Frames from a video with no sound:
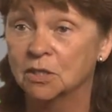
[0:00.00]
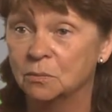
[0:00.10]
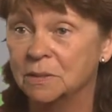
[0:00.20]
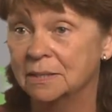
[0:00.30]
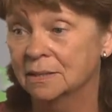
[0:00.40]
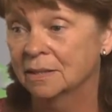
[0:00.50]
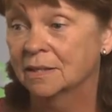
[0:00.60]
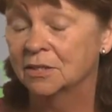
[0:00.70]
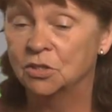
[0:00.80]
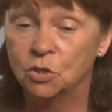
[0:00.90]
It could be,
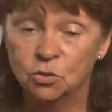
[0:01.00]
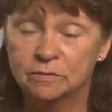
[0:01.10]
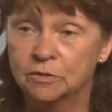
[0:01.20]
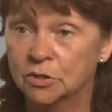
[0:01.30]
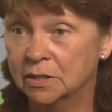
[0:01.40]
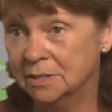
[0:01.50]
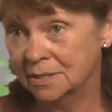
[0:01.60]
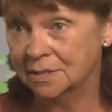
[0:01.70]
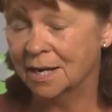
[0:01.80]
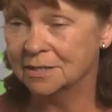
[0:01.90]
you know, diverted
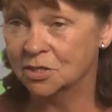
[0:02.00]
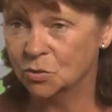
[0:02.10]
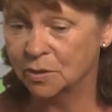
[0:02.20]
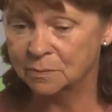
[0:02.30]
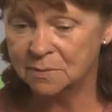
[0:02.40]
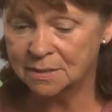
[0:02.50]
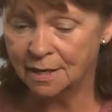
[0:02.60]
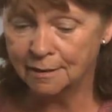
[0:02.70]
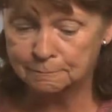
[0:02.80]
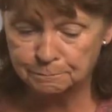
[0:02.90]
to side streams,
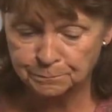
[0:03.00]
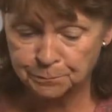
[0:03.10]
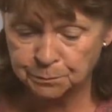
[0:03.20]
um,